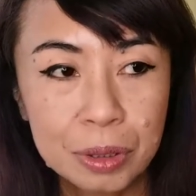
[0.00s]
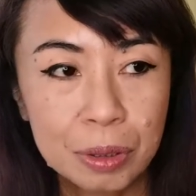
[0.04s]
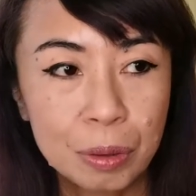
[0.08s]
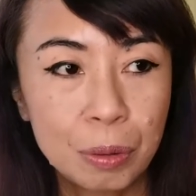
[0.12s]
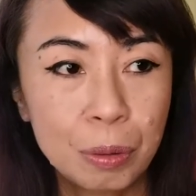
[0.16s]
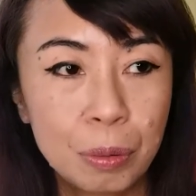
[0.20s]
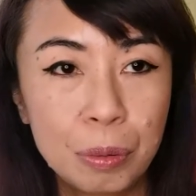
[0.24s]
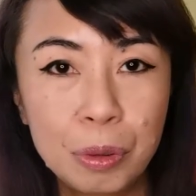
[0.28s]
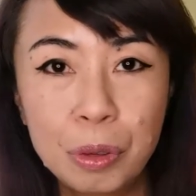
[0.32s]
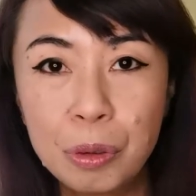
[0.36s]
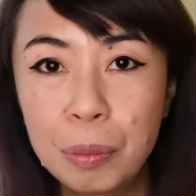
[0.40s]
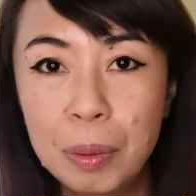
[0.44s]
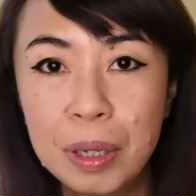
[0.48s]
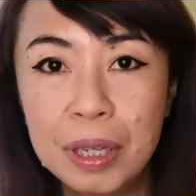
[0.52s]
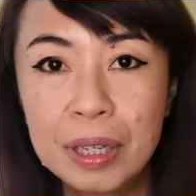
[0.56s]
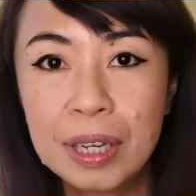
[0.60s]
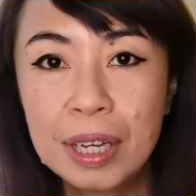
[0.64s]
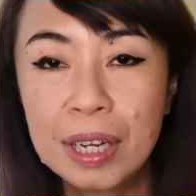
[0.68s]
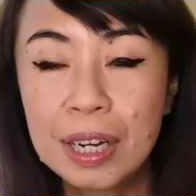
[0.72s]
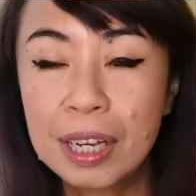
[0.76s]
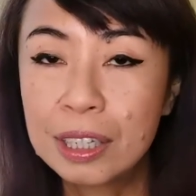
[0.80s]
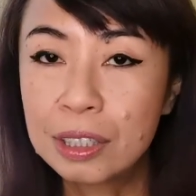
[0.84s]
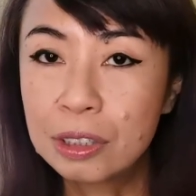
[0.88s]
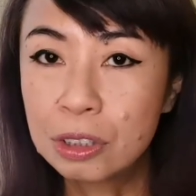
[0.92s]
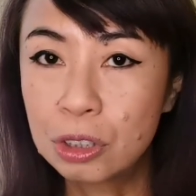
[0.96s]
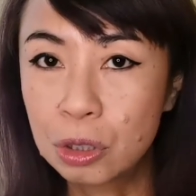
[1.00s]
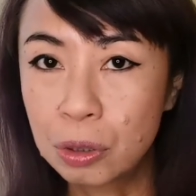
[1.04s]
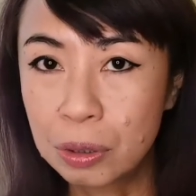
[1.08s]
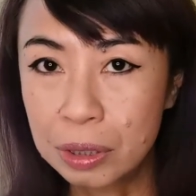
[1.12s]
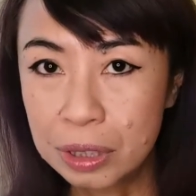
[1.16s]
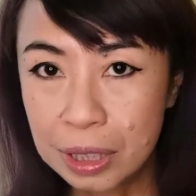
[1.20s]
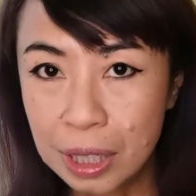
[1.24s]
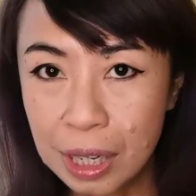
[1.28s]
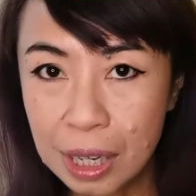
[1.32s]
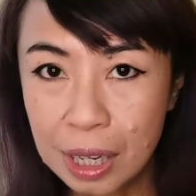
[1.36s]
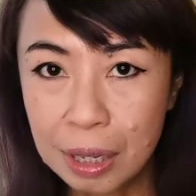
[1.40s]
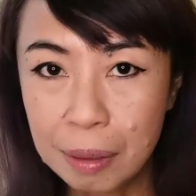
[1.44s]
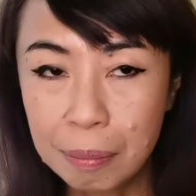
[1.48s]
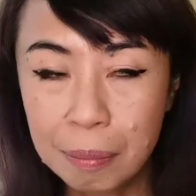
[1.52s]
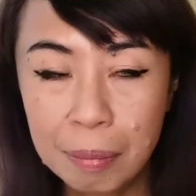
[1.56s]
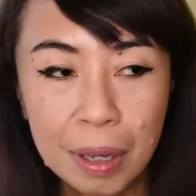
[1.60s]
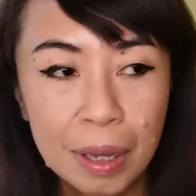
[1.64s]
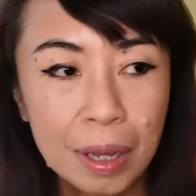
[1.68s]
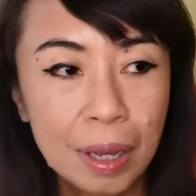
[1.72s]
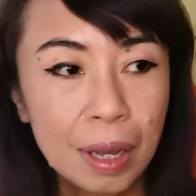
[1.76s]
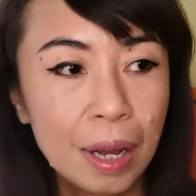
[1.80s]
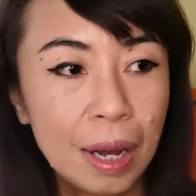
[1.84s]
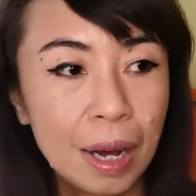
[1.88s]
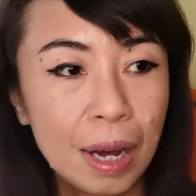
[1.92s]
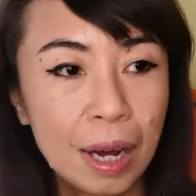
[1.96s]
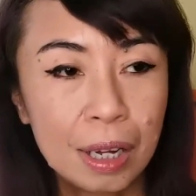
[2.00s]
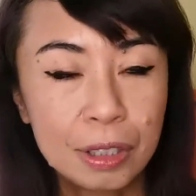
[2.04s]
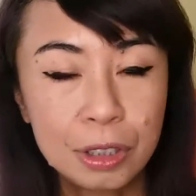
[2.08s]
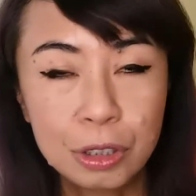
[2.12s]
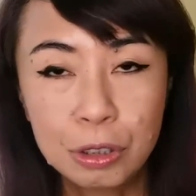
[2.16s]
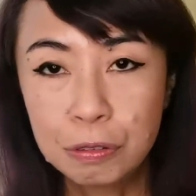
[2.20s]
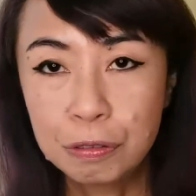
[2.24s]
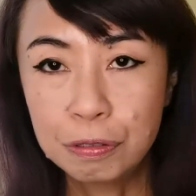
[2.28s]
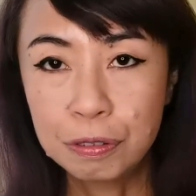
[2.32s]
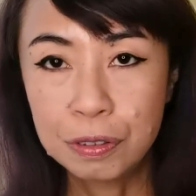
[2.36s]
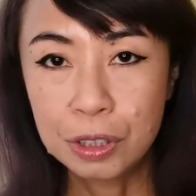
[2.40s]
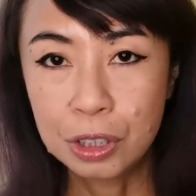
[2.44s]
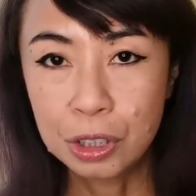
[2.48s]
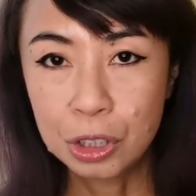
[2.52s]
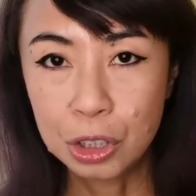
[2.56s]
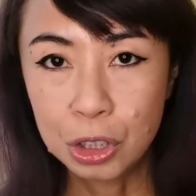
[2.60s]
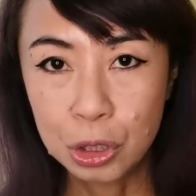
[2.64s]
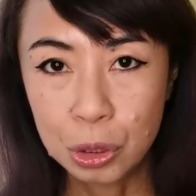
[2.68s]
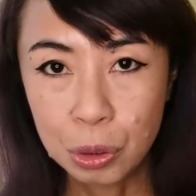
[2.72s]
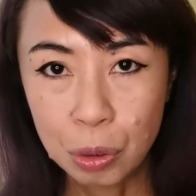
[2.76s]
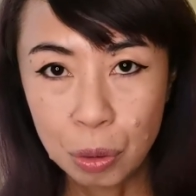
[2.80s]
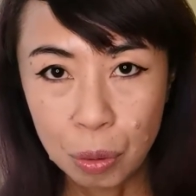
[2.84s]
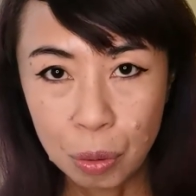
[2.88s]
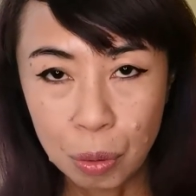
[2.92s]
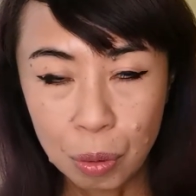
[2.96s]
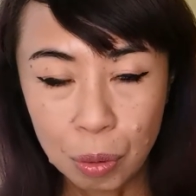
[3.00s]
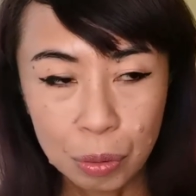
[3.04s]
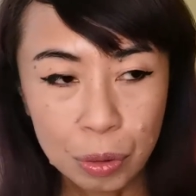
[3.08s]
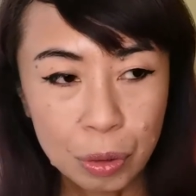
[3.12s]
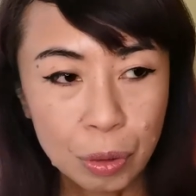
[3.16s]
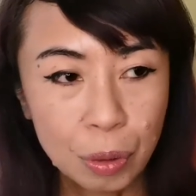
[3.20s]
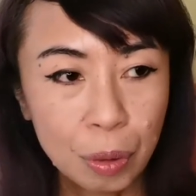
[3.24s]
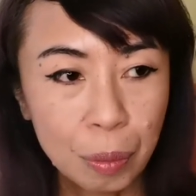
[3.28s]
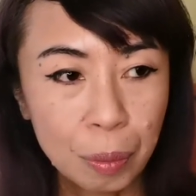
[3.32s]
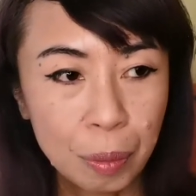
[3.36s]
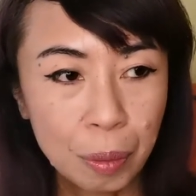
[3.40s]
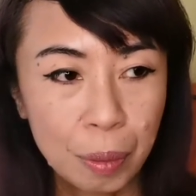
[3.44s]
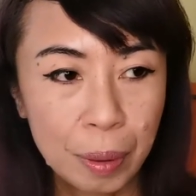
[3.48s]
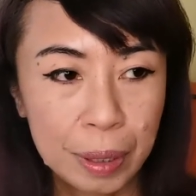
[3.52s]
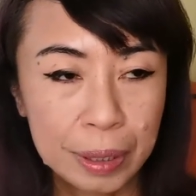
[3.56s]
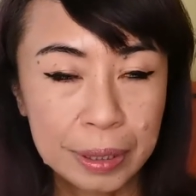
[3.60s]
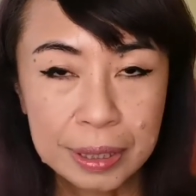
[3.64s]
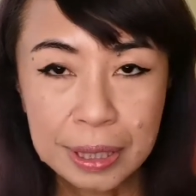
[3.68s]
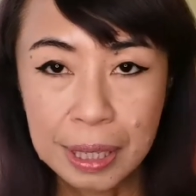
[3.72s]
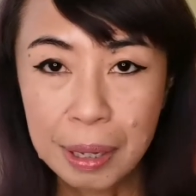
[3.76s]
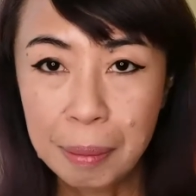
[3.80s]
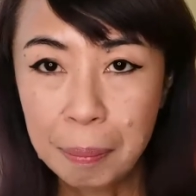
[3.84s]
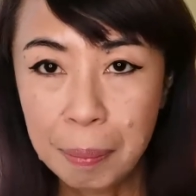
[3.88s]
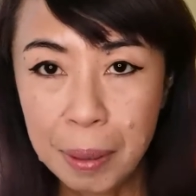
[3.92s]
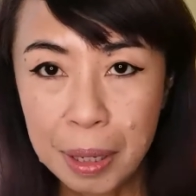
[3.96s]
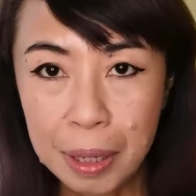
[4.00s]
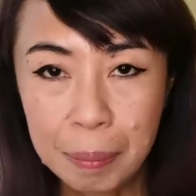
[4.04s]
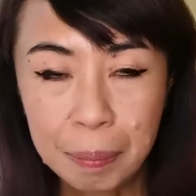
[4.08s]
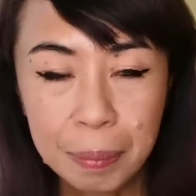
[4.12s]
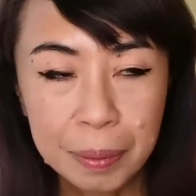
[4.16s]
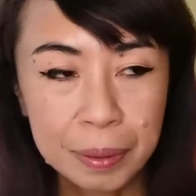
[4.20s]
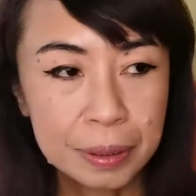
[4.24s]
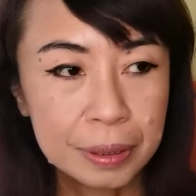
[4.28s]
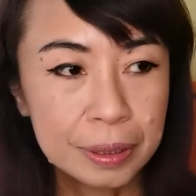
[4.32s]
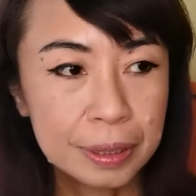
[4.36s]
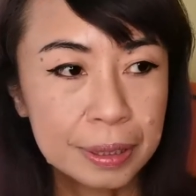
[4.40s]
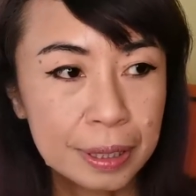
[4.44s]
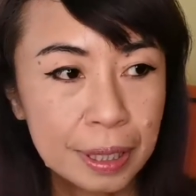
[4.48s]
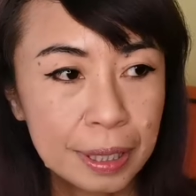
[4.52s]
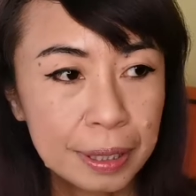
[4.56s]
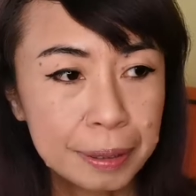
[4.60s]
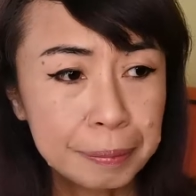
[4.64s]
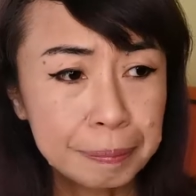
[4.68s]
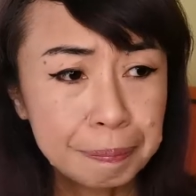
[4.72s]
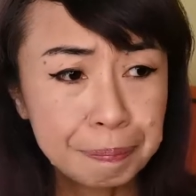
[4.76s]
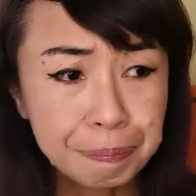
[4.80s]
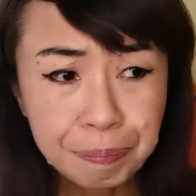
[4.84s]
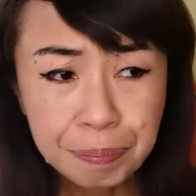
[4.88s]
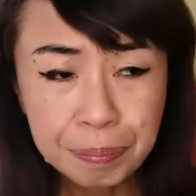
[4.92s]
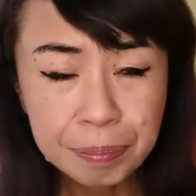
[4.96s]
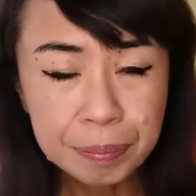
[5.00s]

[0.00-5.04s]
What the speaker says: So you may get extra time to finish your exam papers. And